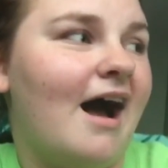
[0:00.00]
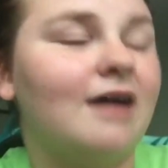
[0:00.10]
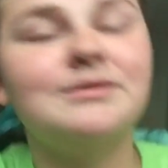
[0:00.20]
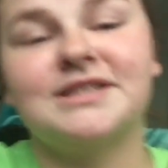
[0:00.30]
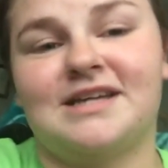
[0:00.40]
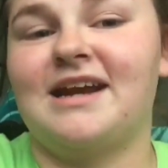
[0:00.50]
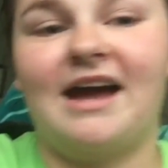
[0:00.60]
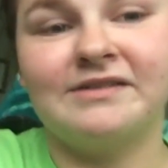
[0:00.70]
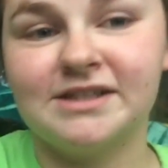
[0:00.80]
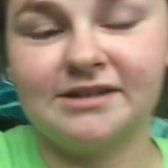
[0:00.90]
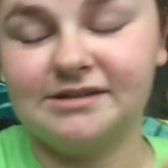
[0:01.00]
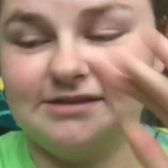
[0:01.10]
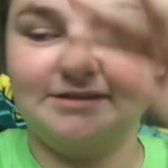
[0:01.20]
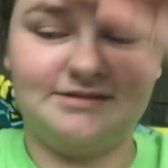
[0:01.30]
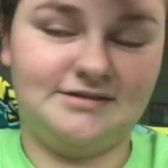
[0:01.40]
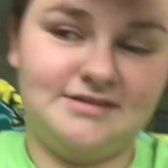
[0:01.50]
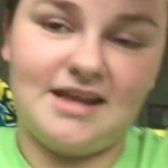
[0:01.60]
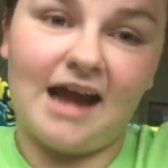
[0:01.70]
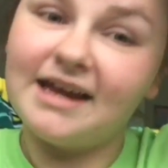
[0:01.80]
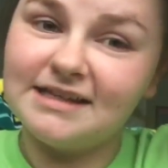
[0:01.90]
I'm just gonna have to,
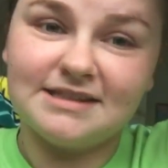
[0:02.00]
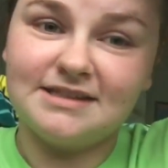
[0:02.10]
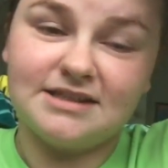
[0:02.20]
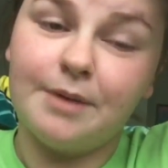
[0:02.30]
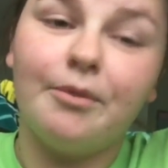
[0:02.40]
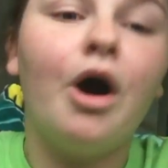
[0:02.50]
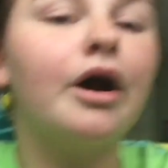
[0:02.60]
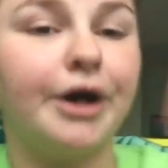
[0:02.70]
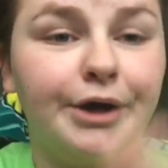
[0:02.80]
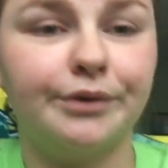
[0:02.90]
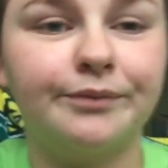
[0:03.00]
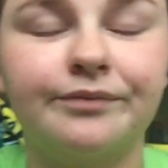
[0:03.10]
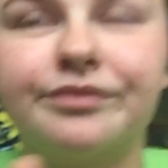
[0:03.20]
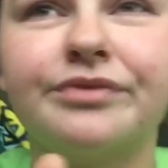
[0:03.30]
I guess tomorrow,